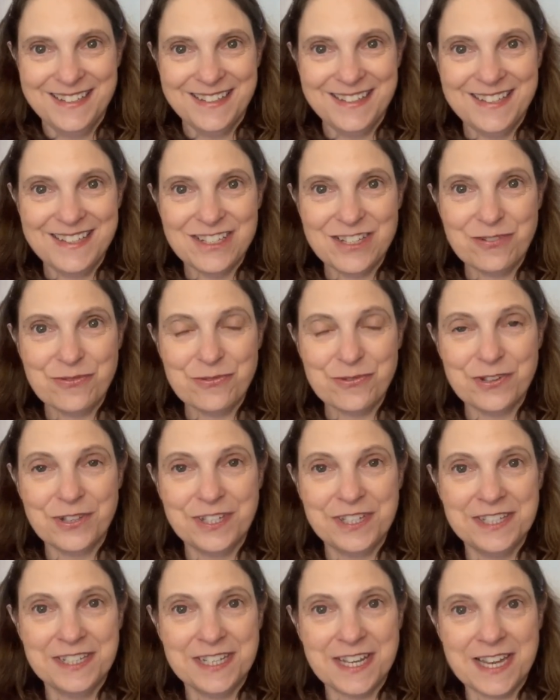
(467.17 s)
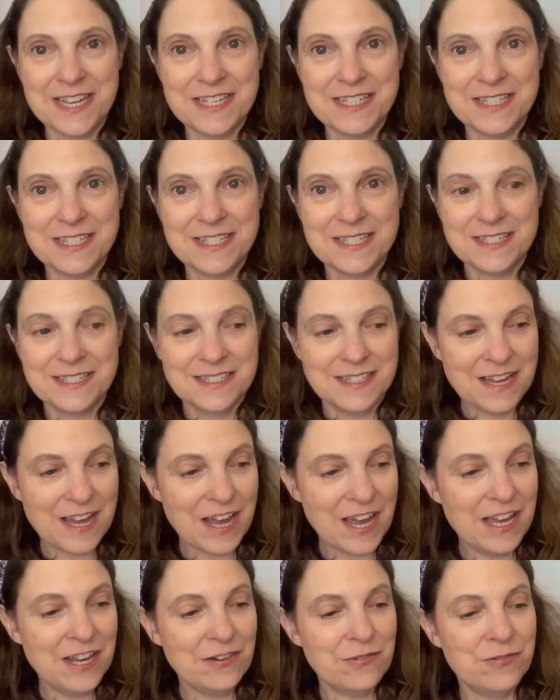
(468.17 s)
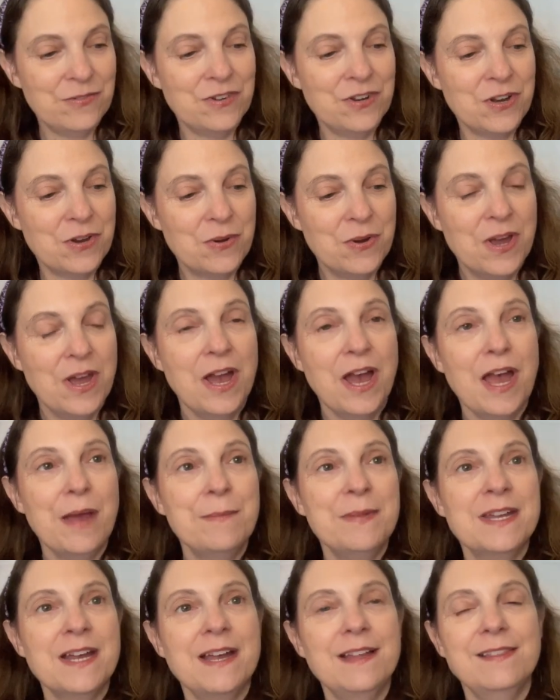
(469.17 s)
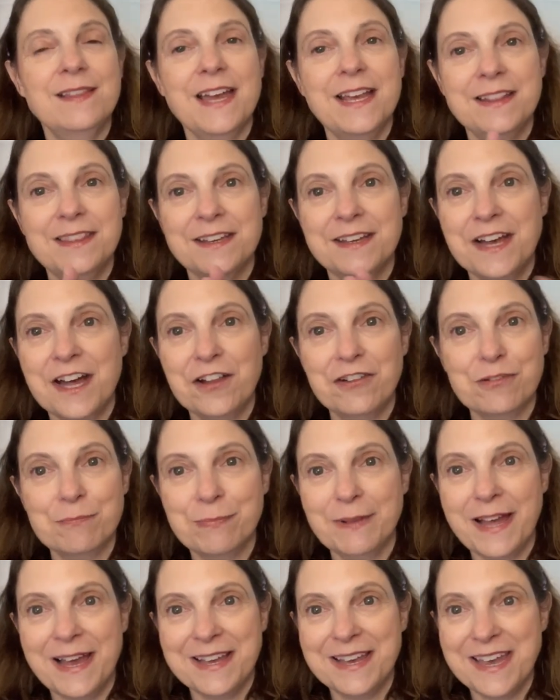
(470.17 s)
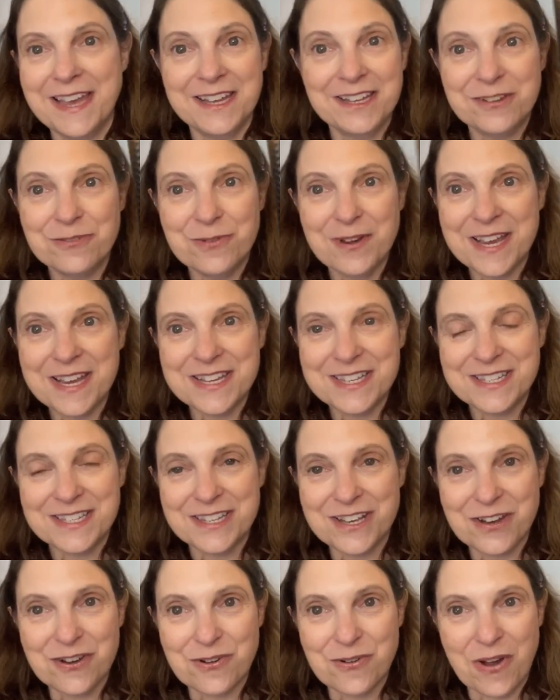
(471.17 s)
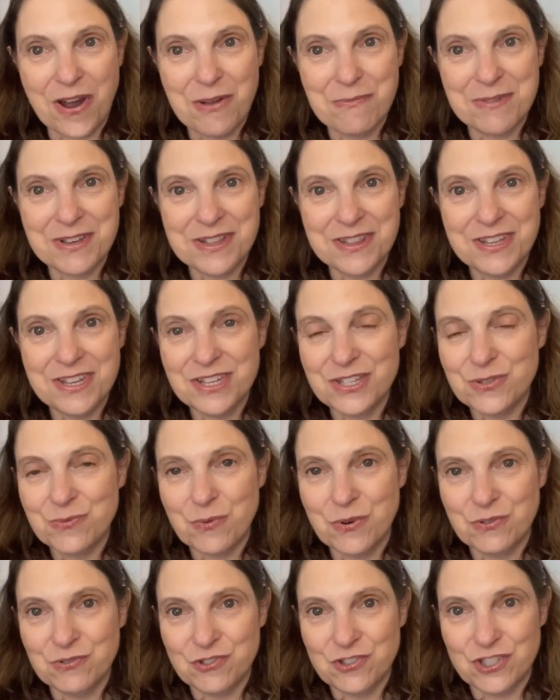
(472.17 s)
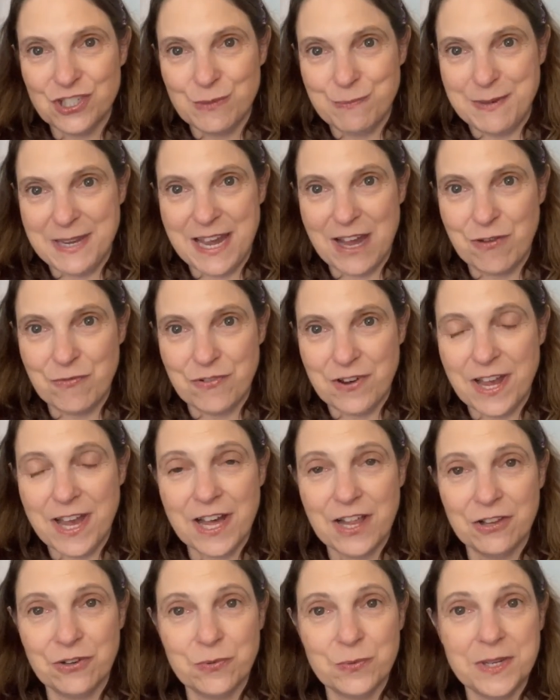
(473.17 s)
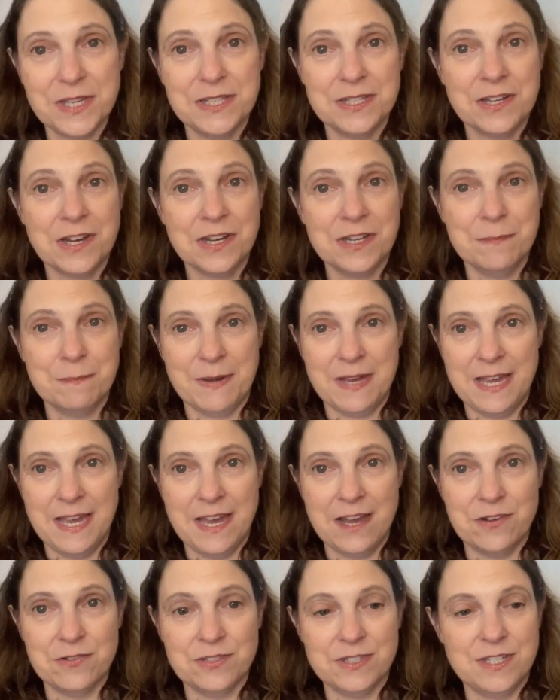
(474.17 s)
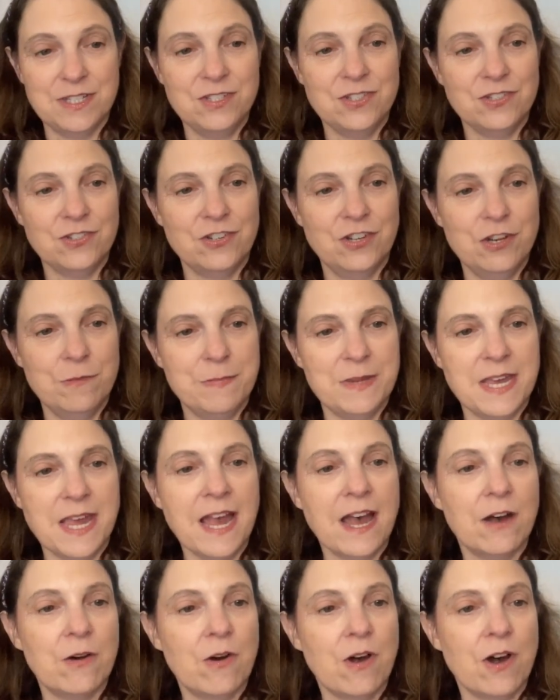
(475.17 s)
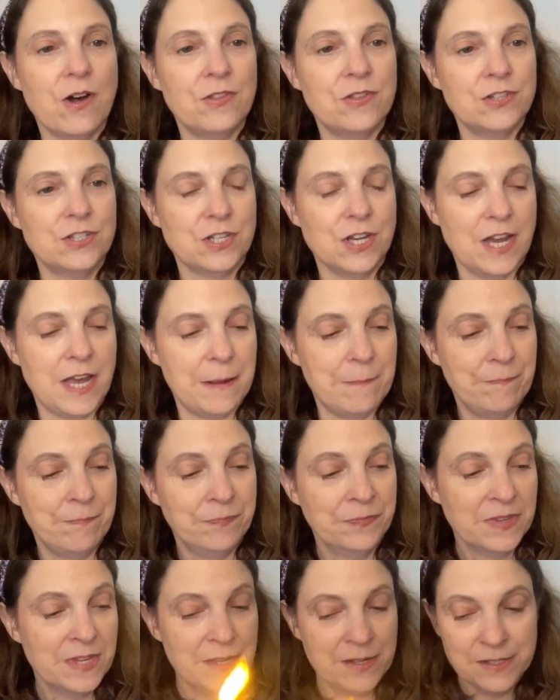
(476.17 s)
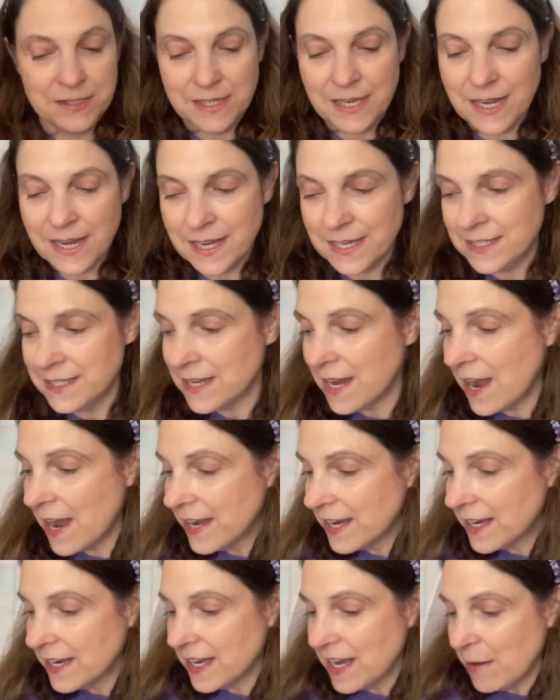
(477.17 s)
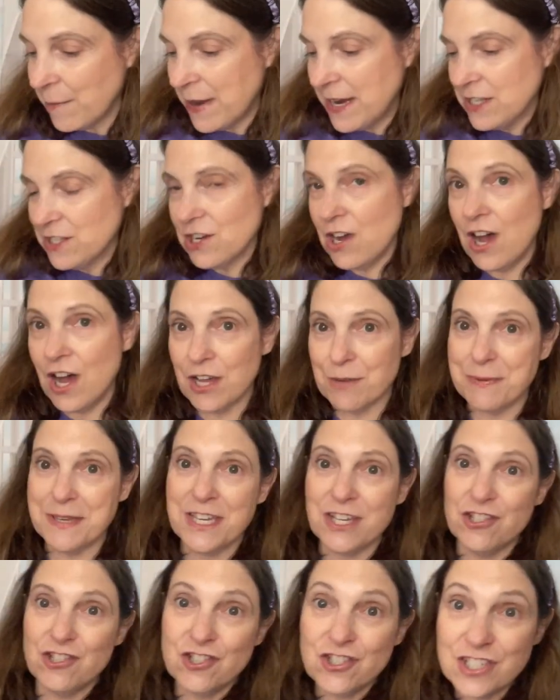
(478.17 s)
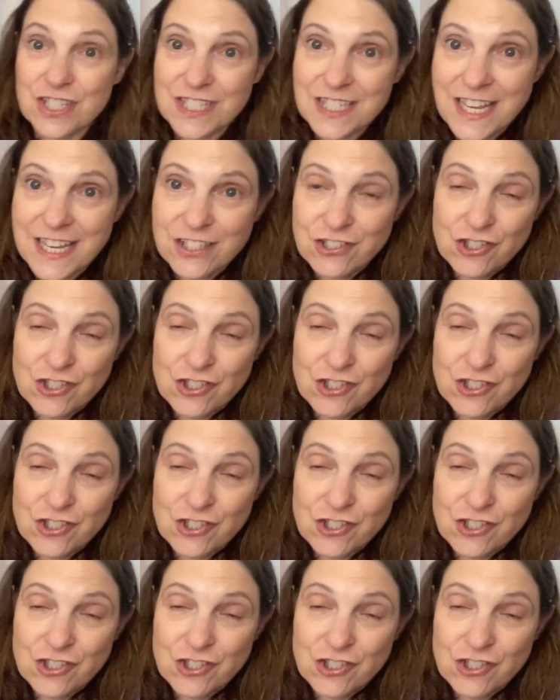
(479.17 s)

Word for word: These are really nice. I don't know. I mean, I like the color black anyway, so I mean, these won't just be out for Halloween, not in my house. These are gonna be out all the time. And I'm gonna get my dog because she's like